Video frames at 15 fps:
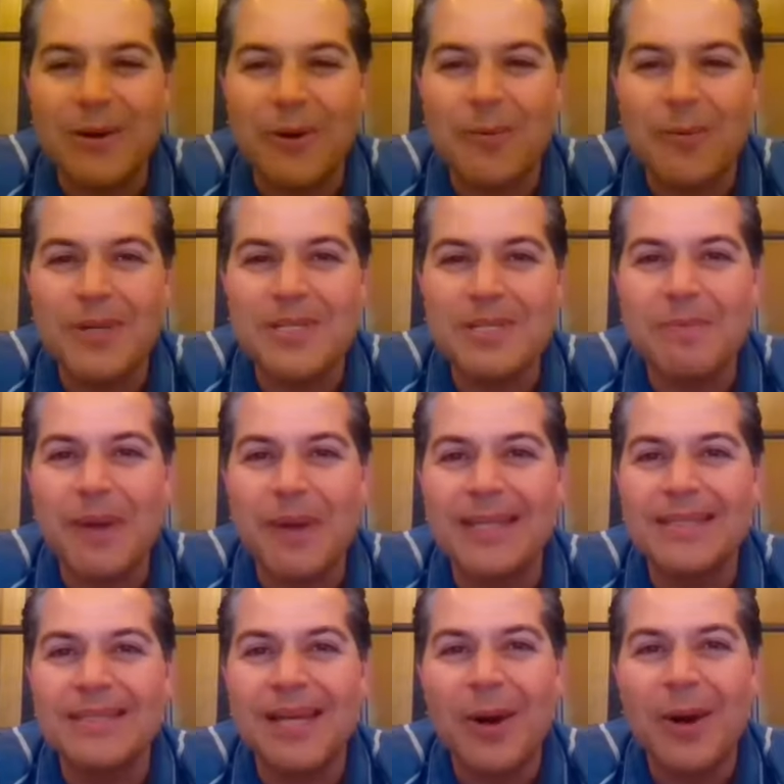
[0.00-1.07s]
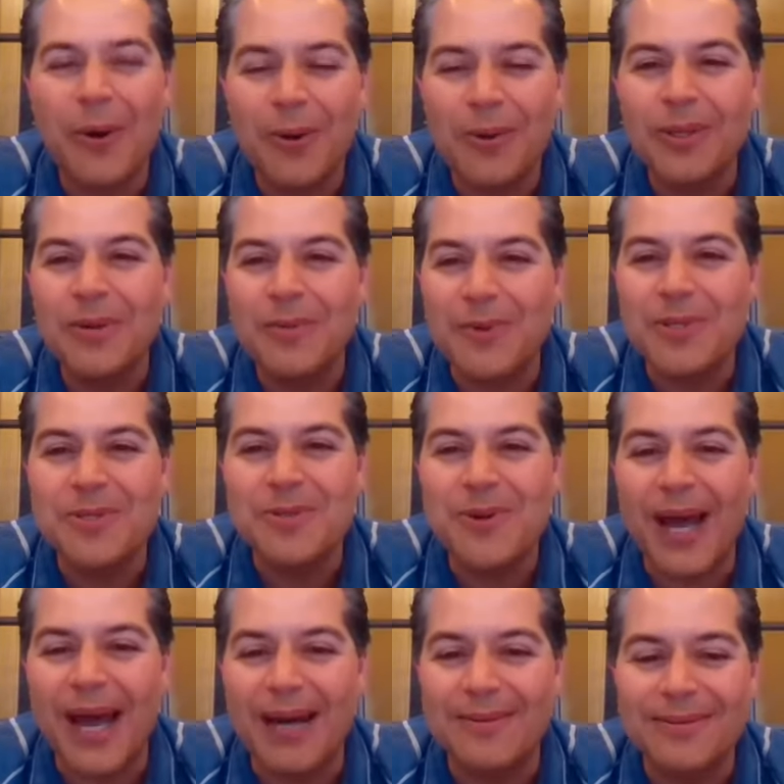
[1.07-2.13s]
always spend only what you
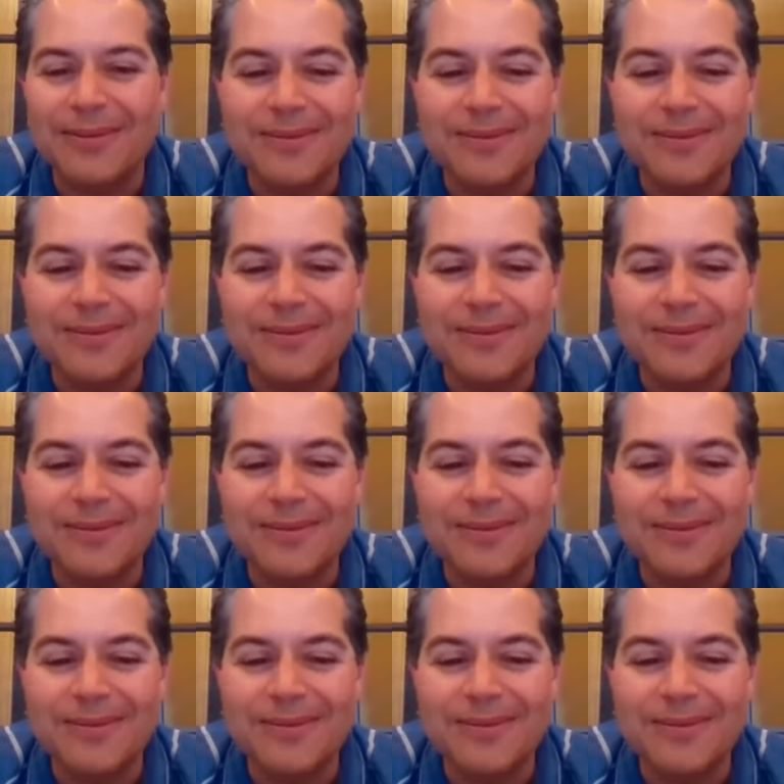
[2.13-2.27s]
have.